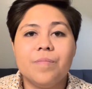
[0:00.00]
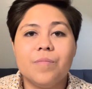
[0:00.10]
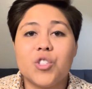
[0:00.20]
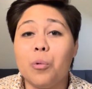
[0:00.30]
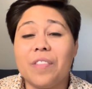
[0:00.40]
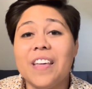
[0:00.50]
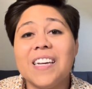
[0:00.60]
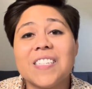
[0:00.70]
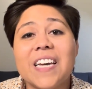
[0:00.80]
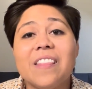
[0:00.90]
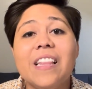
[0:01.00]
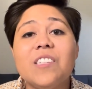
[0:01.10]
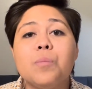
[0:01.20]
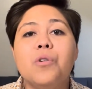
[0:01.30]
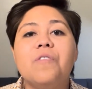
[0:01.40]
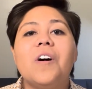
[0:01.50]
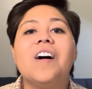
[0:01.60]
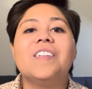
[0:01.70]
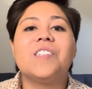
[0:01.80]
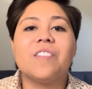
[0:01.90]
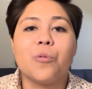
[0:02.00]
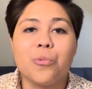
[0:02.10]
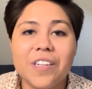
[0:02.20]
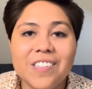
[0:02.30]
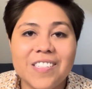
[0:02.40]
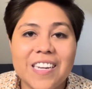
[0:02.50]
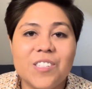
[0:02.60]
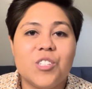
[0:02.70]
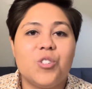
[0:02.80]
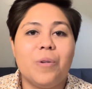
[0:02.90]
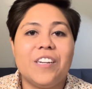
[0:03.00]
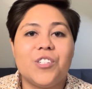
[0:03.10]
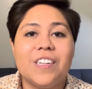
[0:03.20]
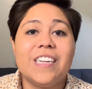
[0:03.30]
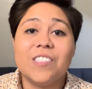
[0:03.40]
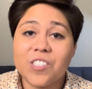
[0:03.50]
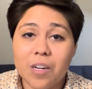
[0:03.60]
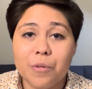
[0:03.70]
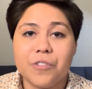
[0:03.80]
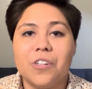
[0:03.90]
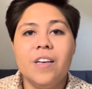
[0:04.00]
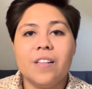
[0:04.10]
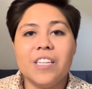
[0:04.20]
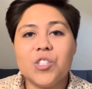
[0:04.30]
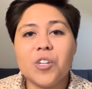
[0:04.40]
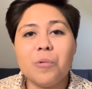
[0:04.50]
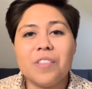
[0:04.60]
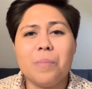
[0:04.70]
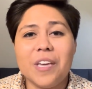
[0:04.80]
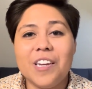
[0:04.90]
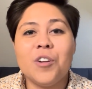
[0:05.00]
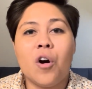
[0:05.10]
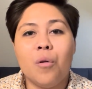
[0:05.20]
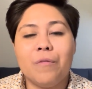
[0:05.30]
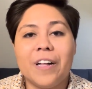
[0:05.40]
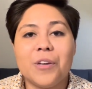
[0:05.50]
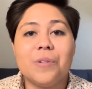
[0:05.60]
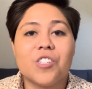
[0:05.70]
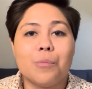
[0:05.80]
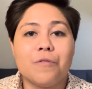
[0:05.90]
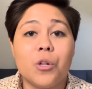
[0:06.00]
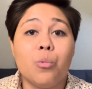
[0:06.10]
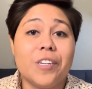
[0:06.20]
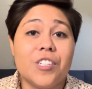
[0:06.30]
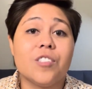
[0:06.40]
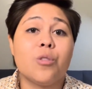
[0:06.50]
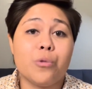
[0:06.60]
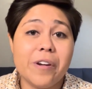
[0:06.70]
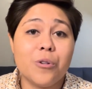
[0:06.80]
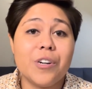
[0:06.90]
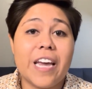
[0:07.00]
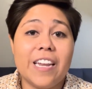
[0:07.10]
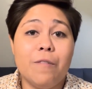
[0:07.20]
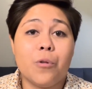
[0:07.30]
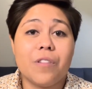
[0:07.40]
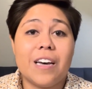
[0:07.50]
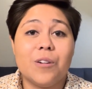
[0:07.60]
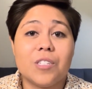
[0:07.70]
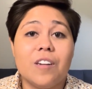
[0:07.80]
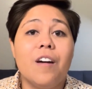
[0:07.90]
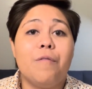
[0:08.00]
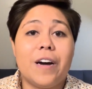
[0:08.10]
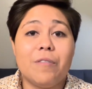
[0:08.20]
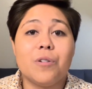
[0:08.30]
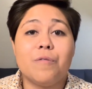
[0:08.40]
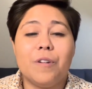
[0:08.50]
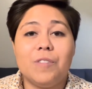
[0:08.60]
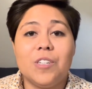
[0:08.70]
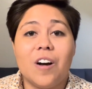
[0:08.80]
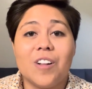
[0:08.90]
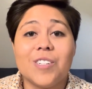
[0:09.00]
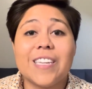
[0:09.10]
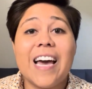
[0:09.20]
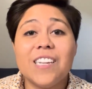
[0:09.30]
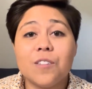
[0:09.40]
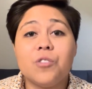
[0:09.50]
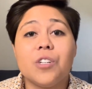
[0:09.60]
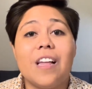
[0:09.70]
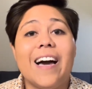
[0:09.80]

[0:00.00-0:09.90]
So with that said, let's move on to the real estate situation in Summerville. Let's start with the median home value in Summerville, which is $384,550 as of July